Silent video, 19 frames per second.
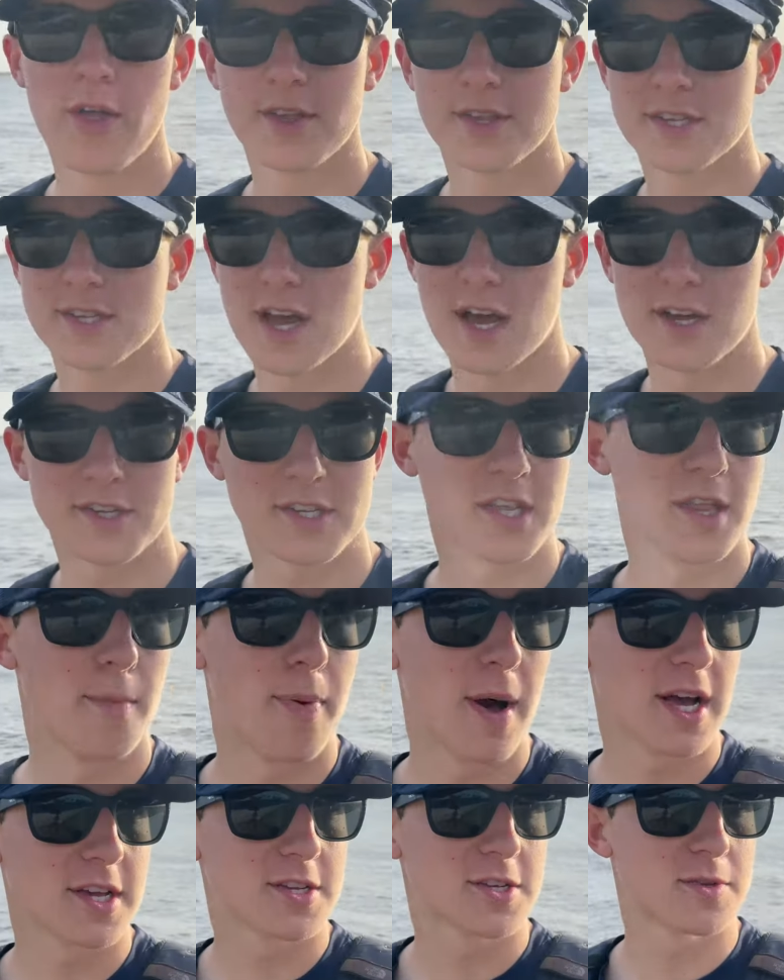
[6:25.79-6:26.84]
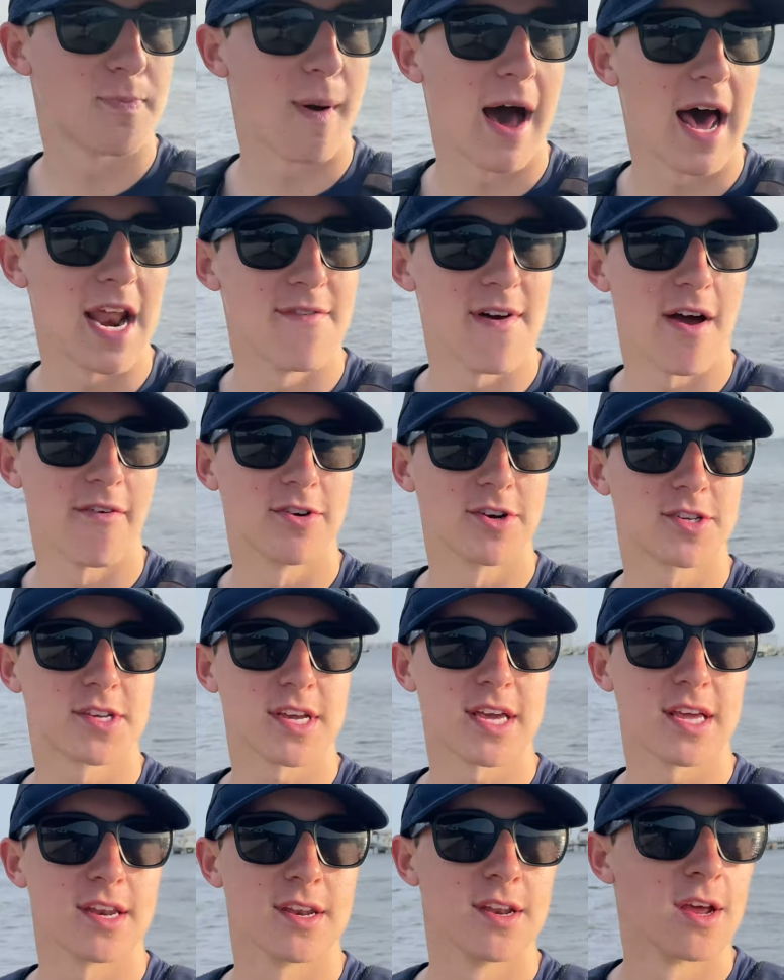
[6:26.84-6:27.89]
This is honestly the best spot I've ever
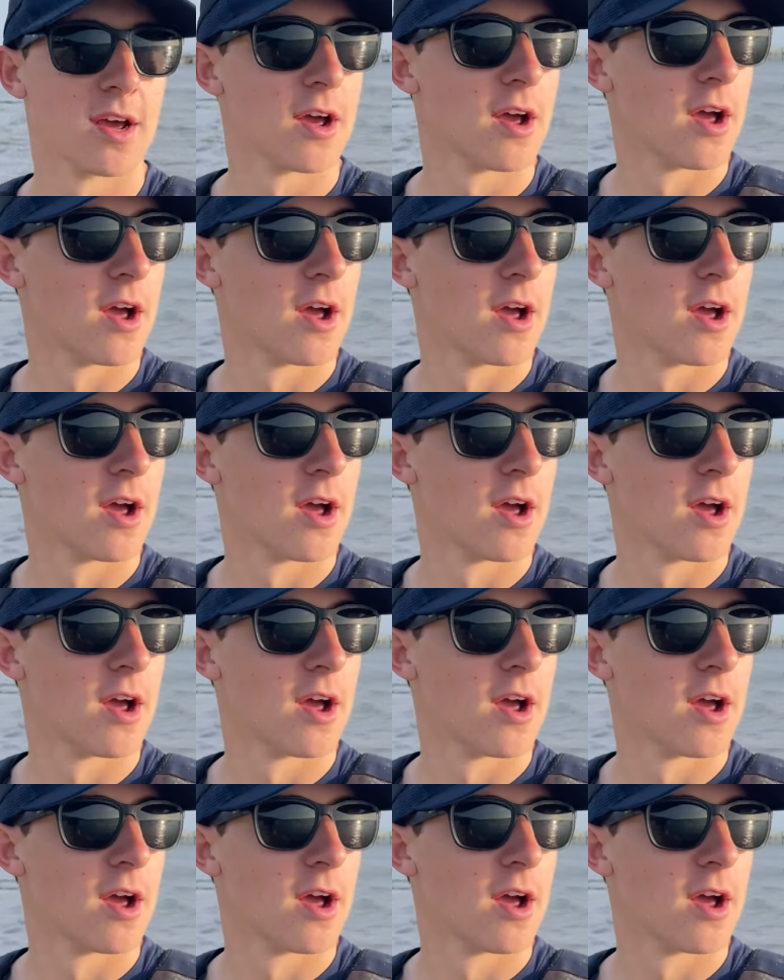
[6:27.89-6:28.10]
seen